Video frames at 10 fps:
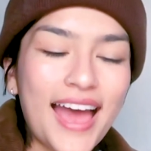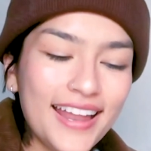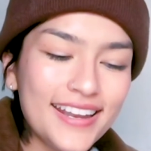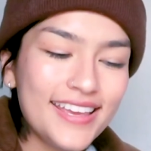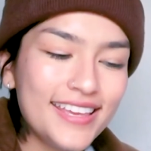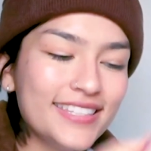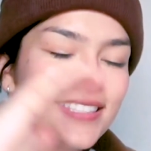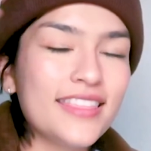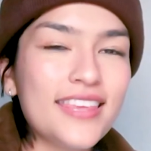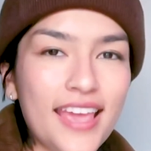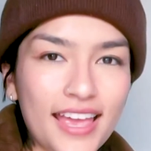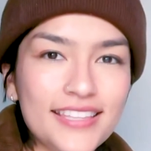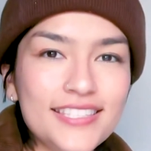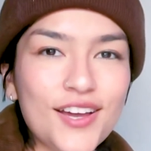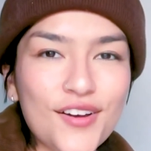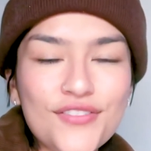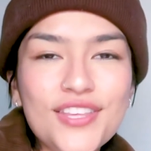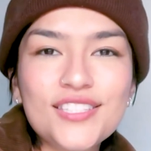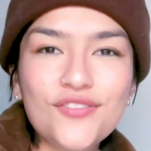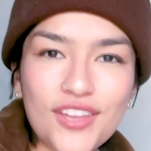that is the end of
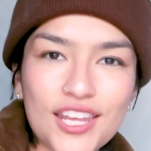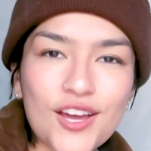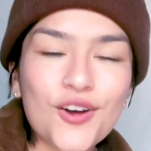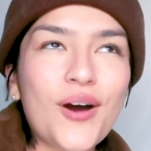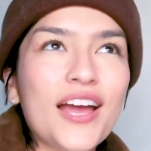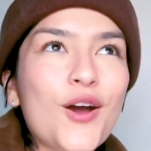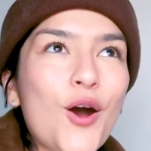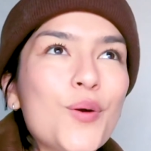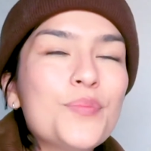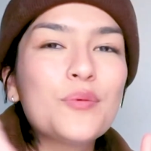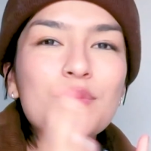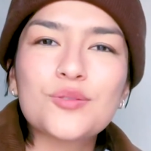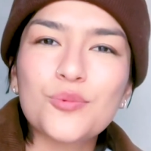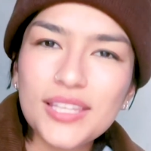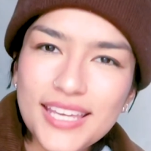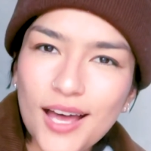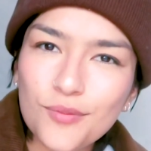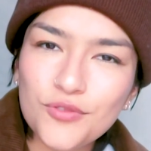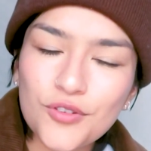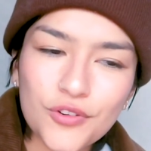this video. I hope it was really
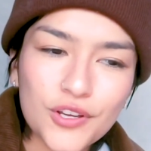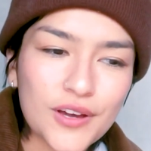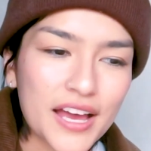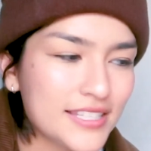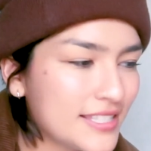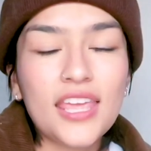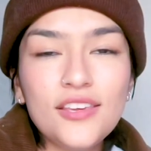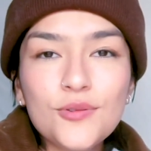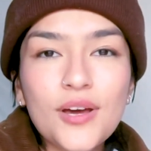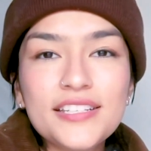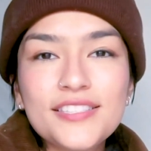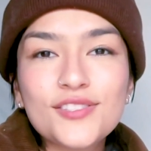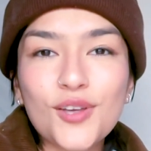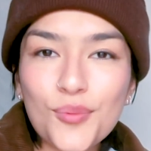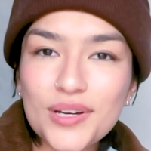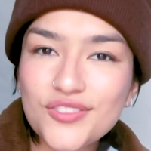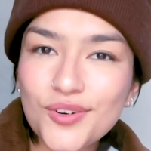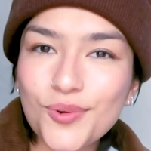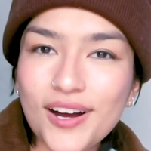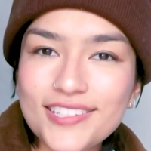helpful for you guys. Thank you guys so much
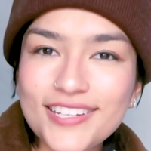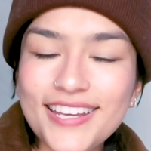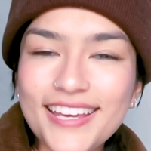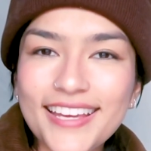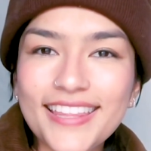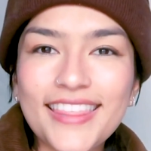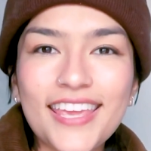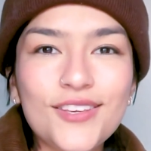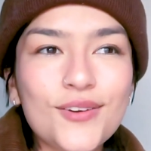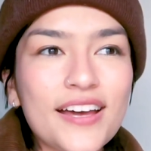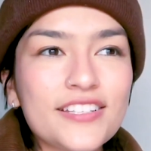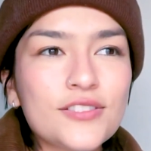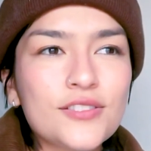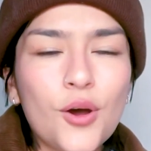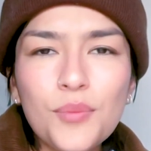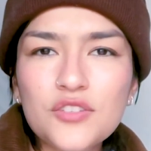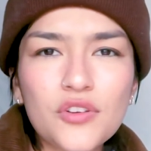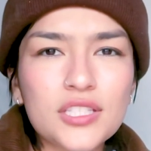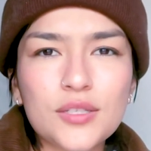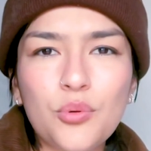for watching. Thank you guys so much
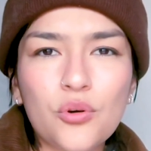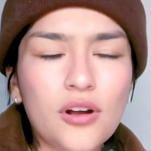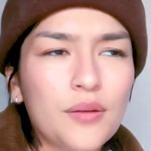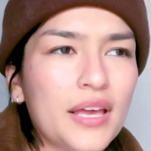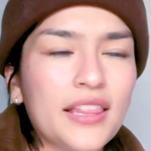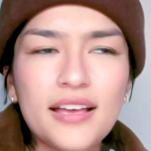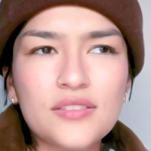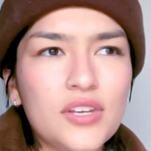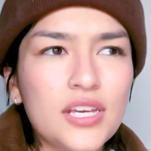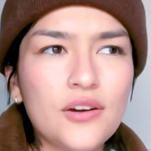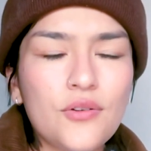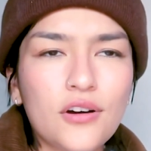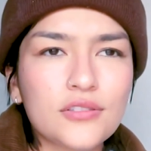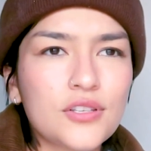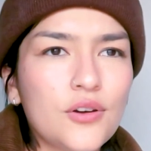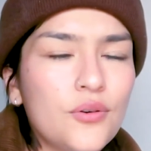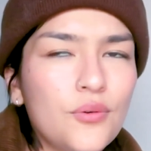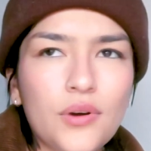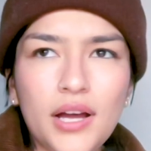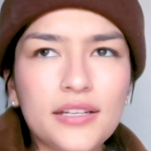for the support on my last video.
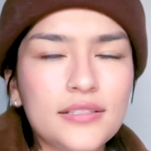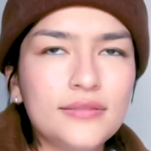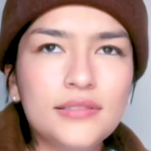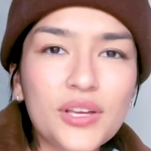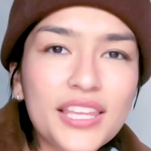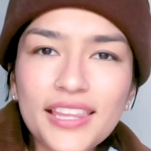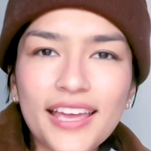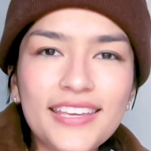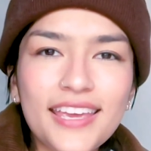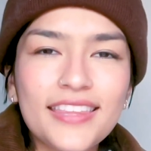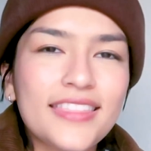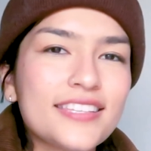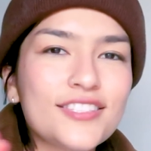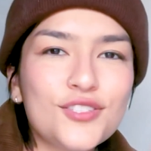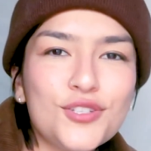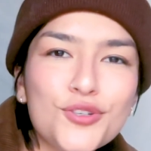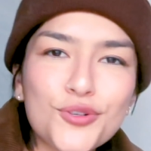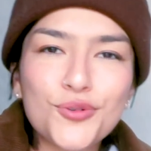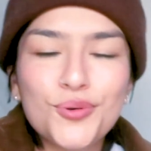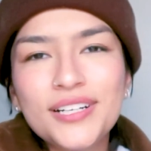Also, I'm really liking this
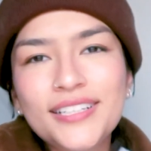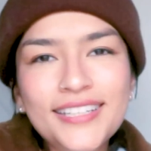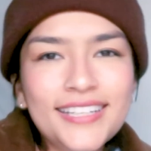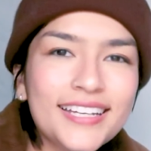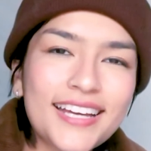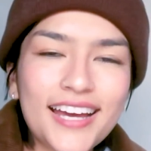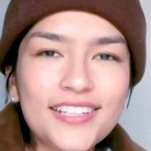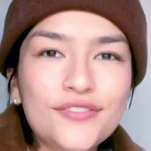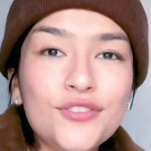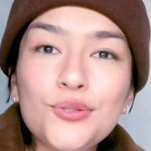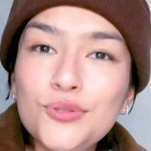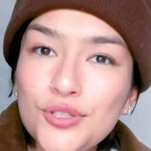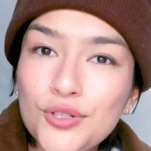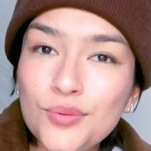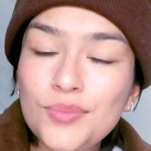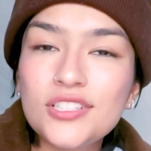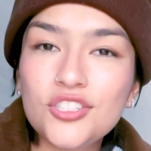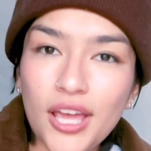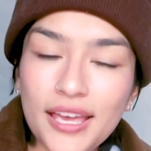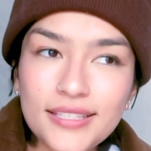new kind of YouTube
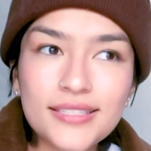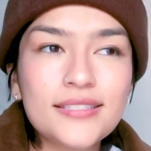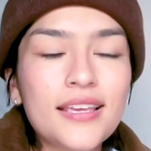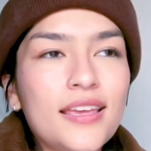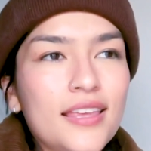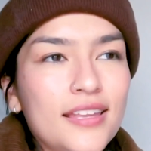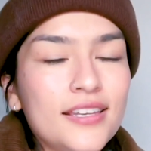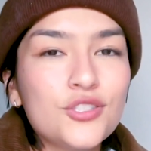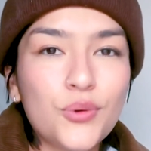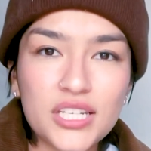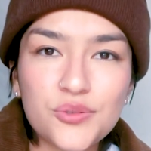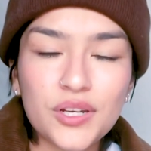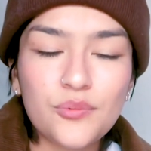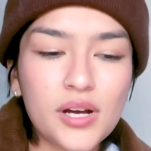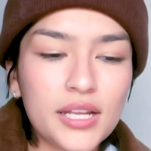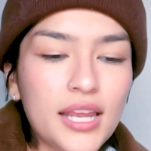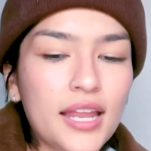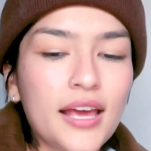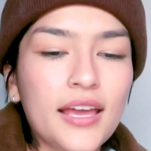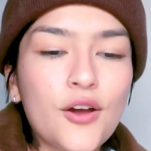Jess in 2021
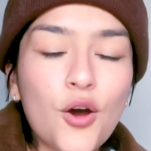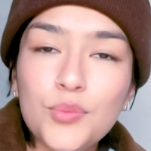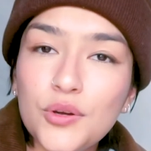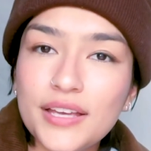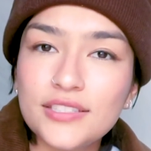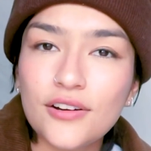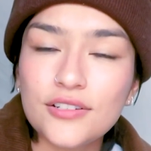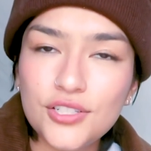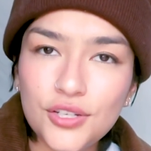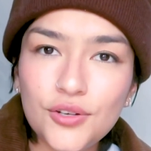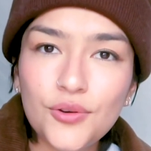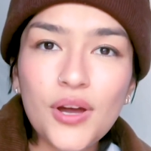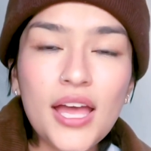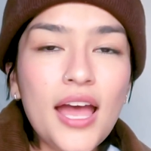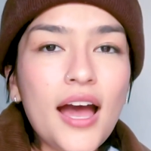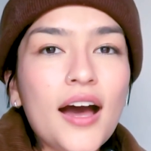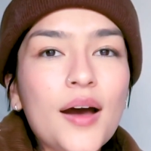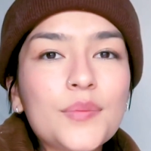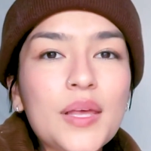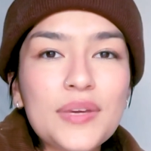and I hope you guys are too.
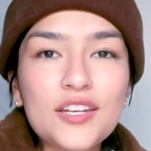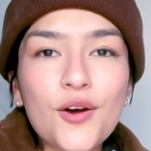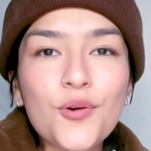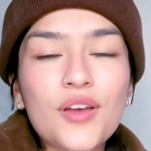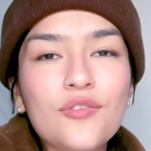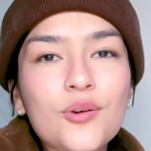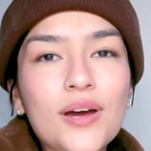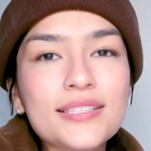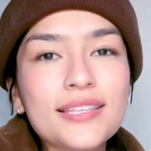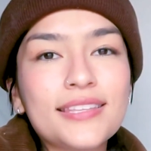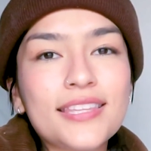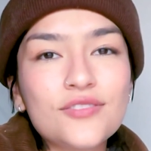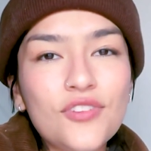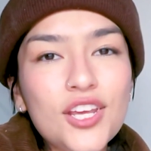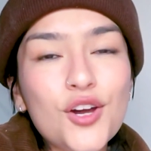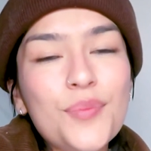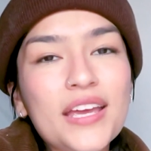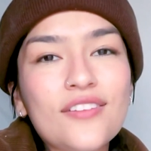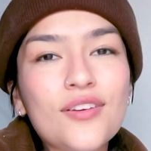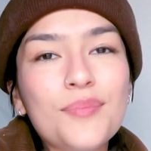Let me know if you guys like this video
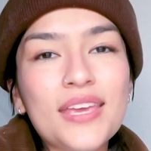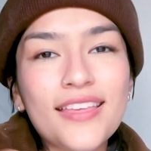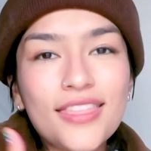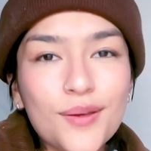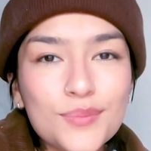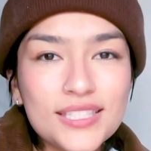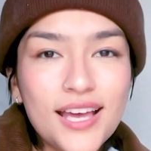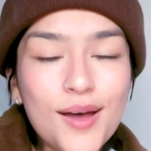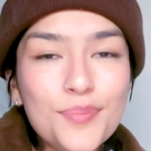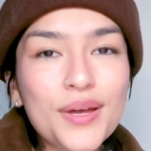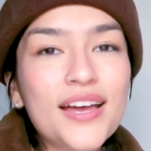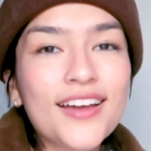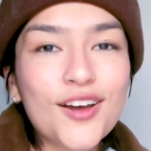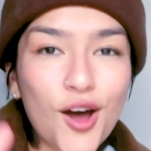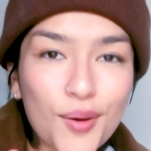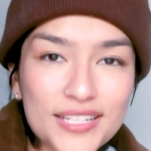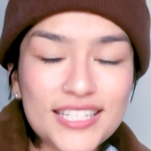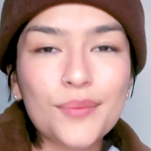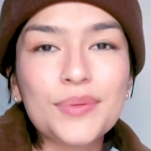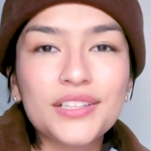by giving me a thumbs up, comment
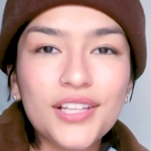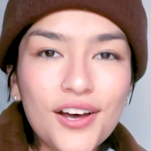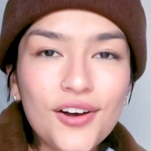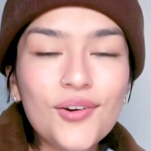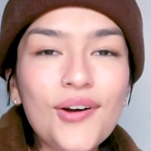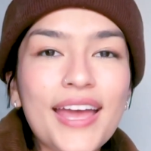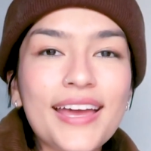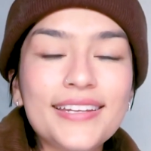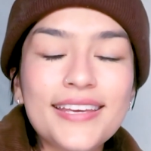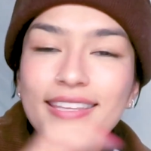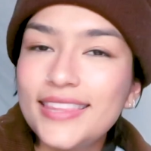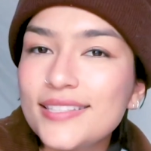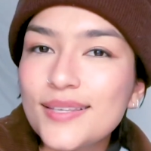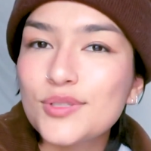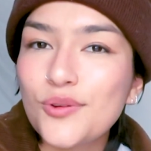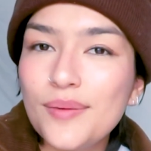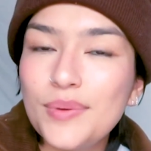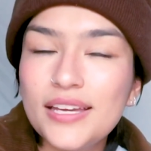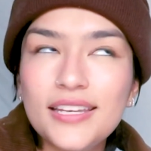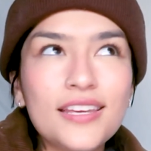down below, and hit that subscribe
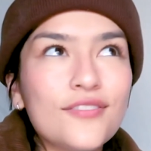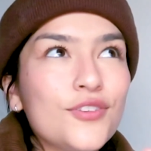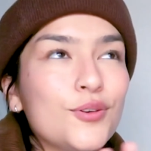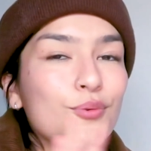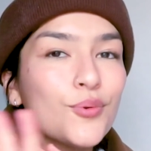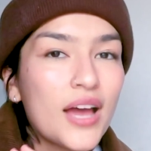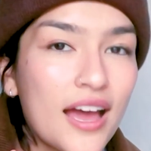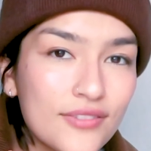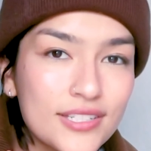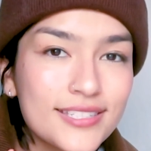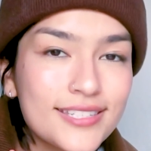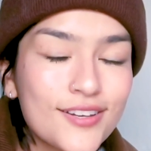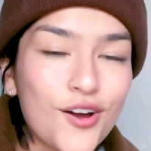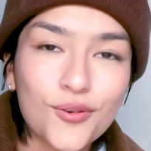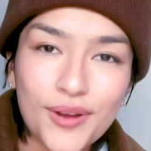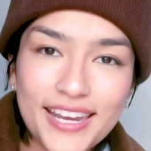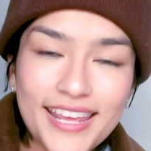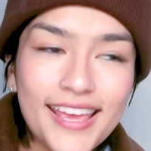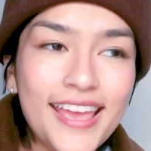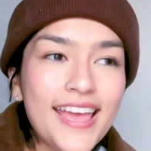button if you haven't
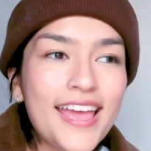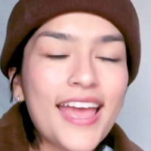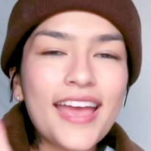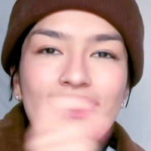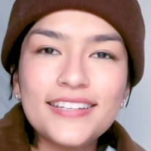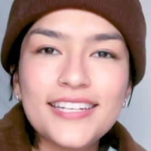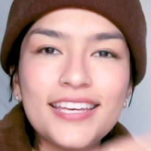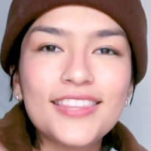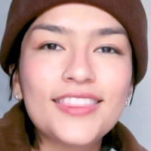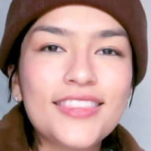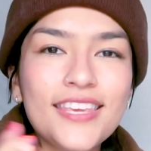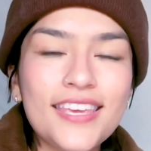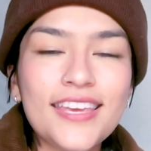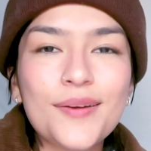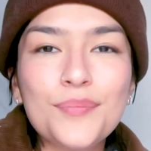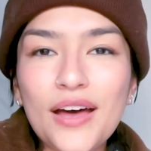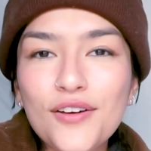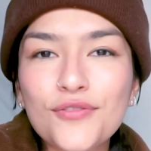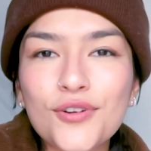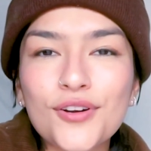already, and hit the
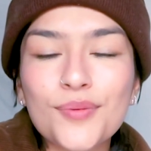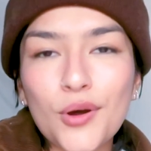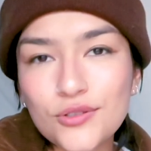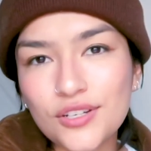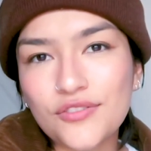bell for post